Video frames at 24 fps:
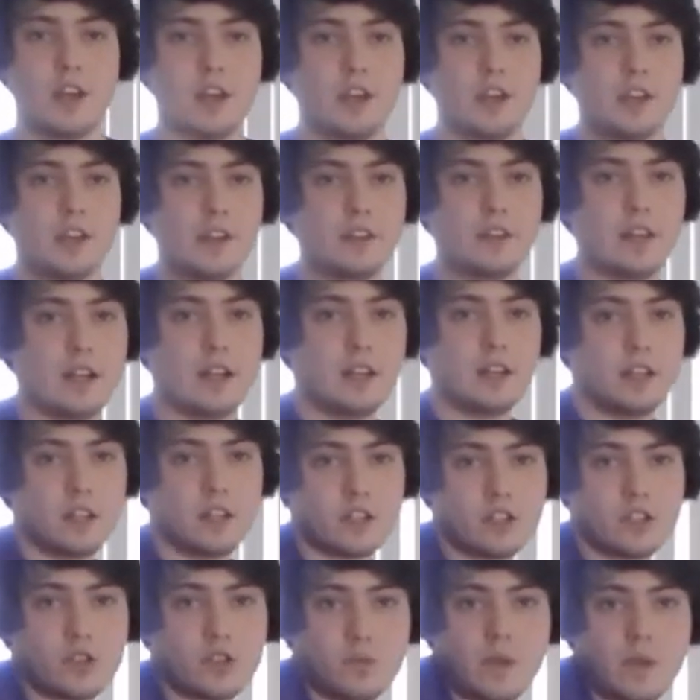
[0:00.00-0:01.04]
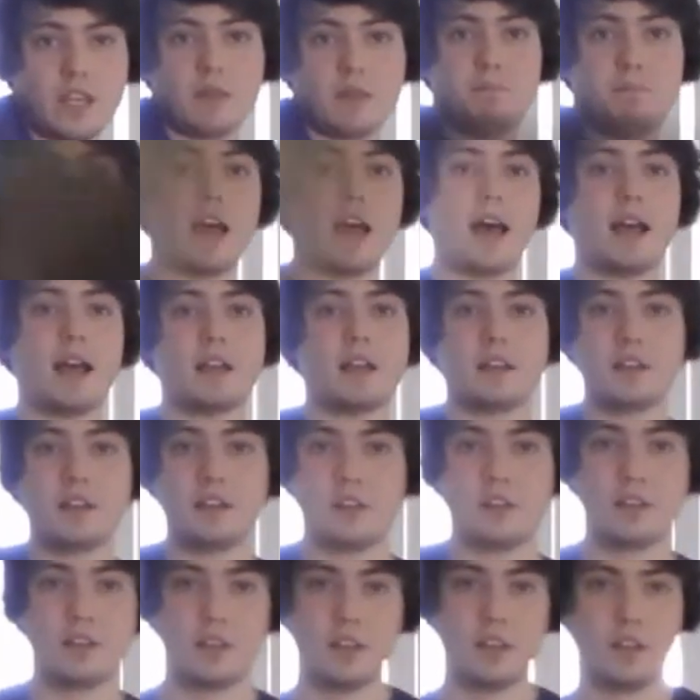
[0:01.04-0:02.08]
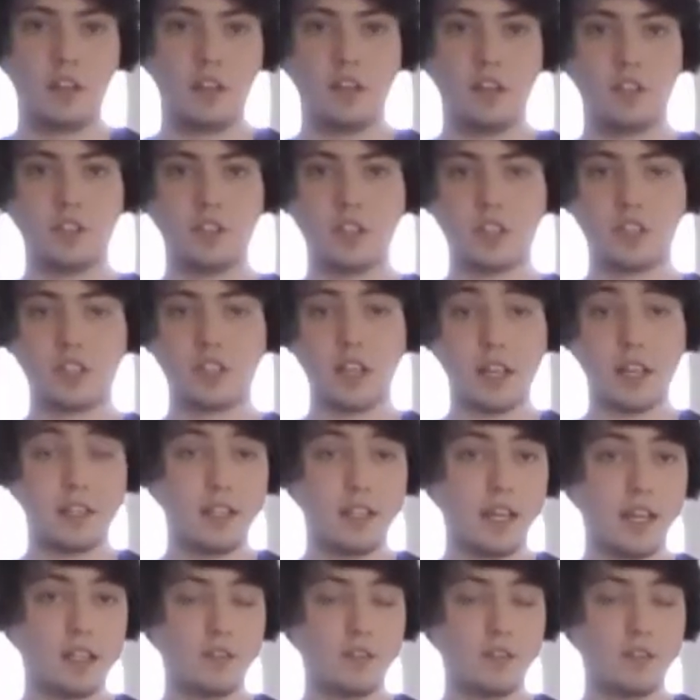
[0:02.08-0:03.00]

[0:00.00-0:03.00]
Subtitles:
you're then going to swing it back just like the end of a